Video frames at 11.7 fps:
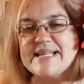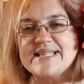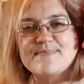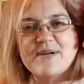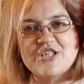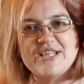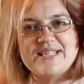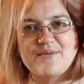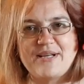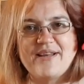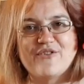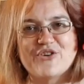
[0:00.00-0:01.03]
much easier
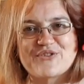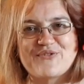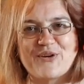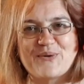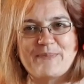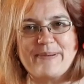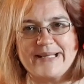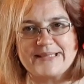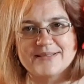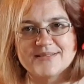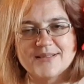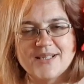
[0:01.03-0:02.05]
when you haven't got to follow a pattern.